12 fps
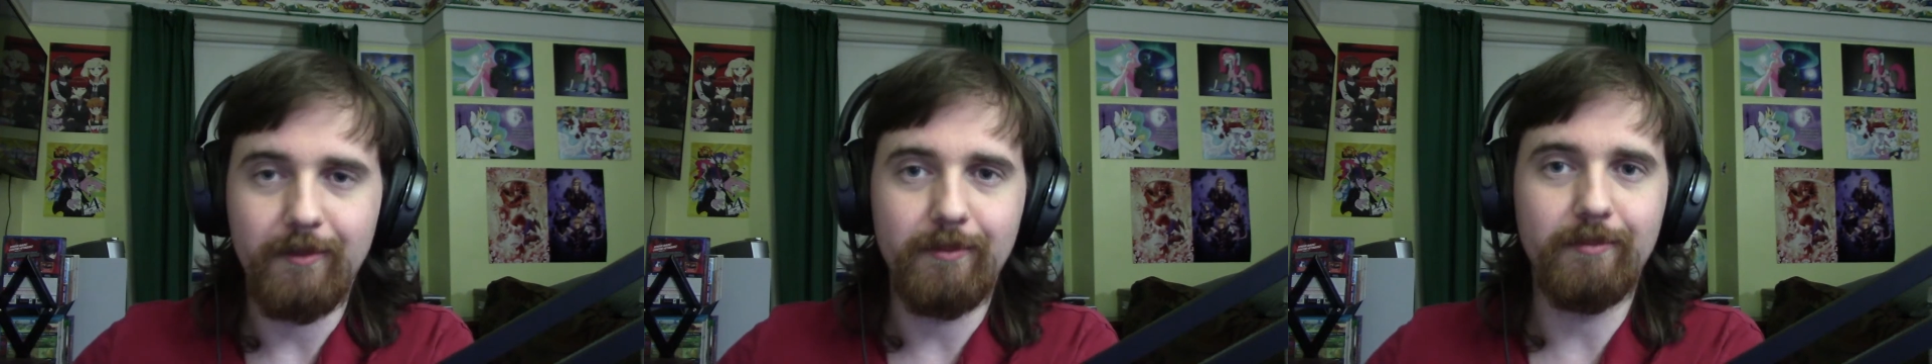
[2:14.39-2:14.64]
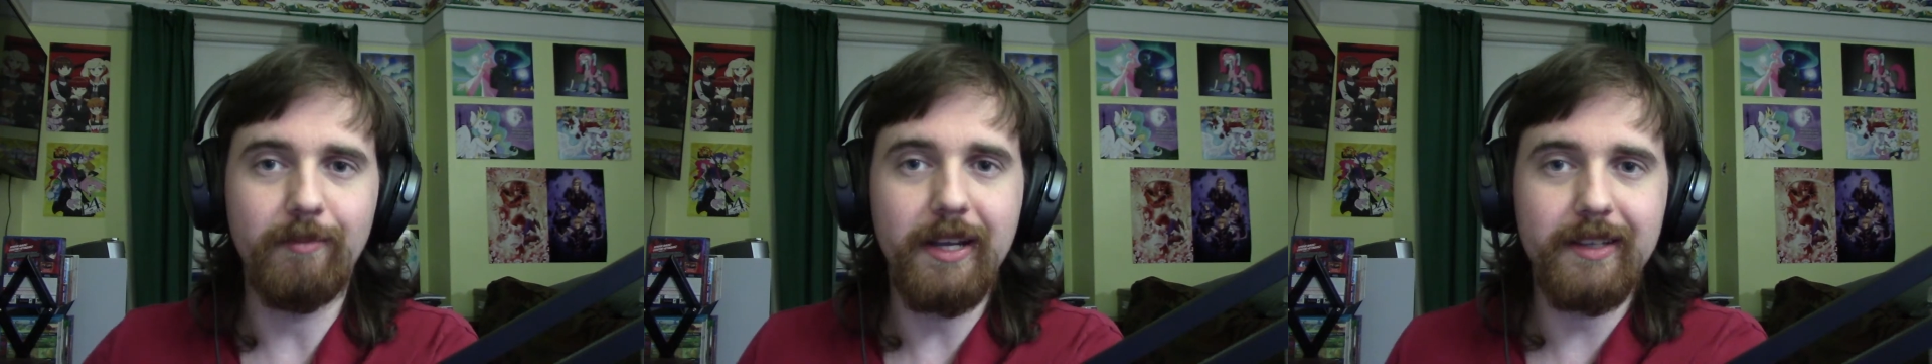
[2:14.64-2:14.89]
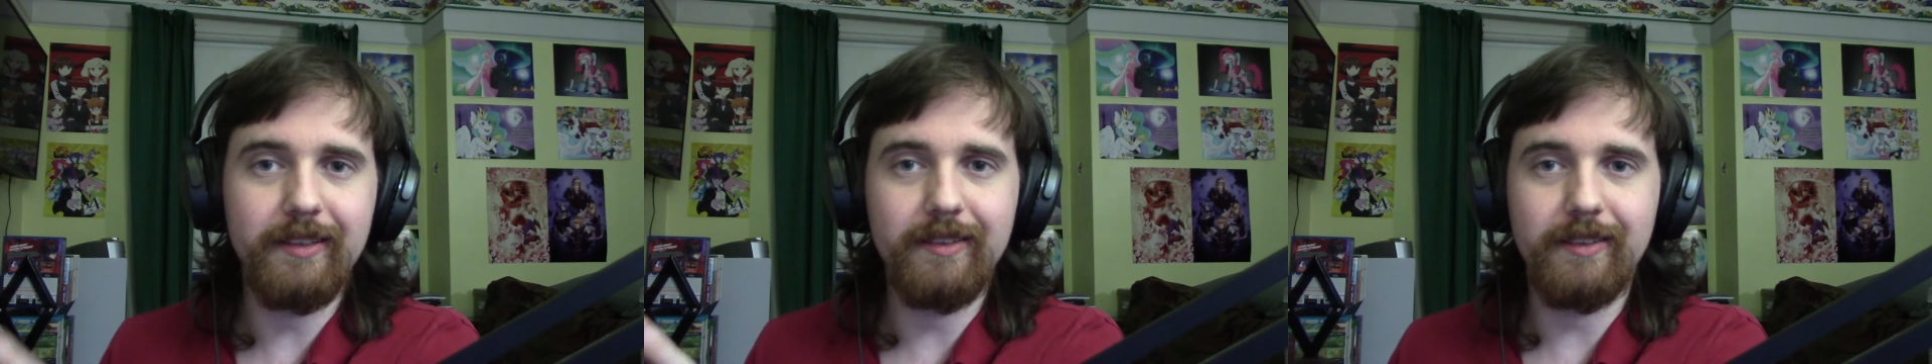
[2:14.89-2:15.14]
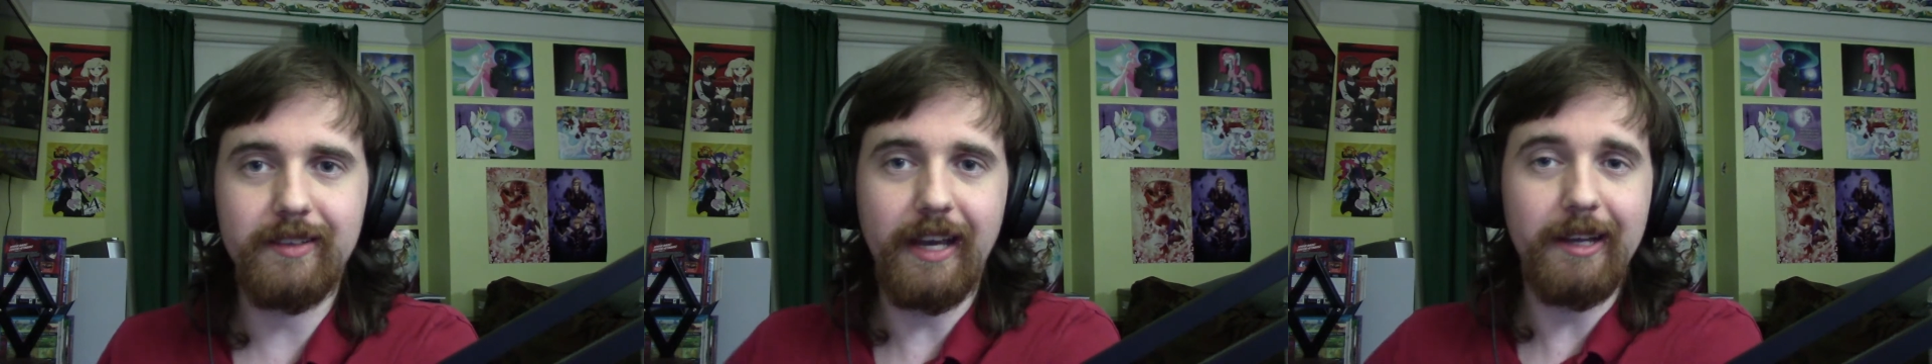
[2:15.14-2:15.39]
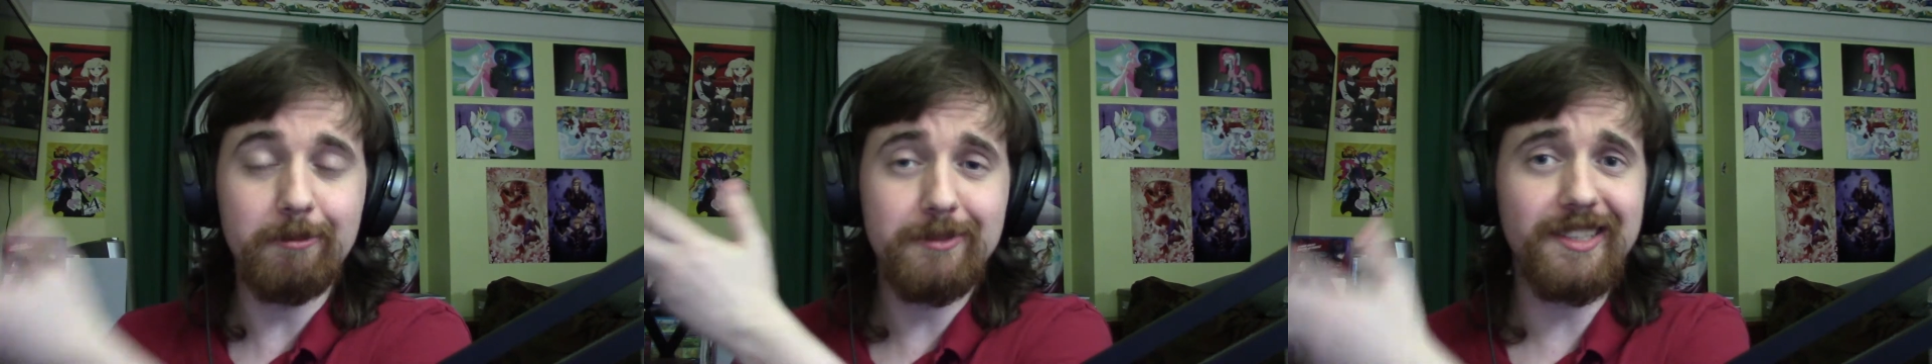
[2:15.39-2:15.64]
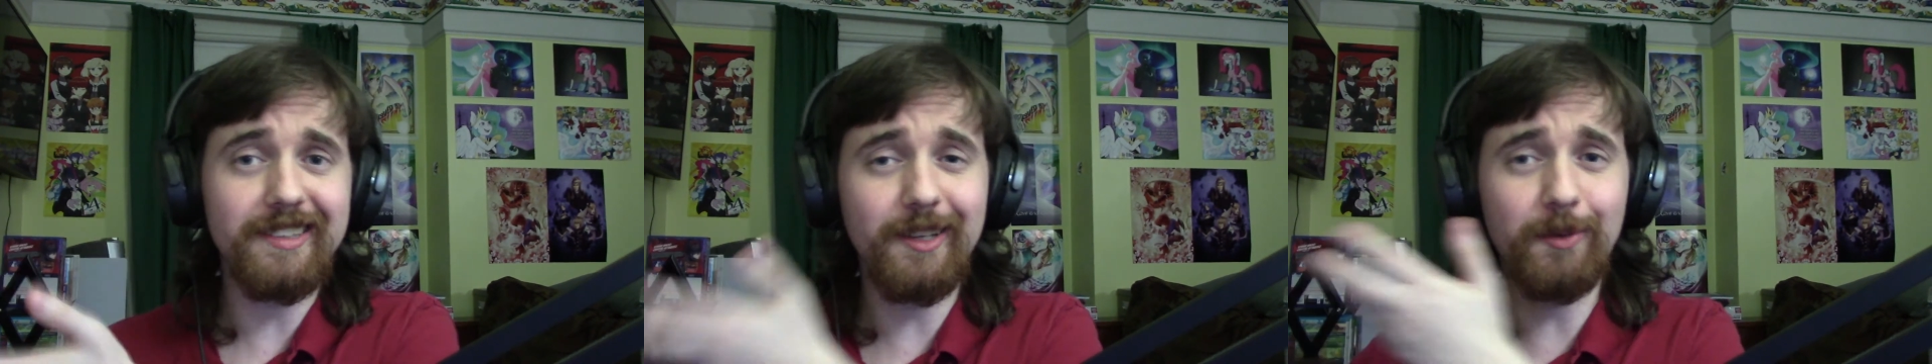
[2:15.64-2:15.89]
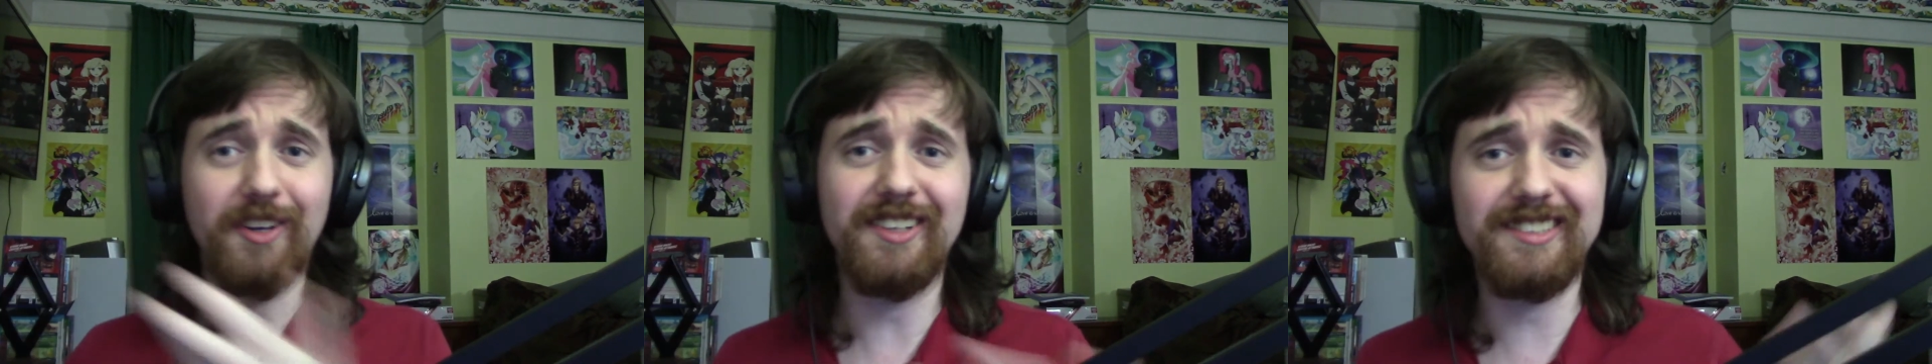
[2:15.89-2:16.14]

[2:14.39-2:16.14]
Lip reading: make games that they want to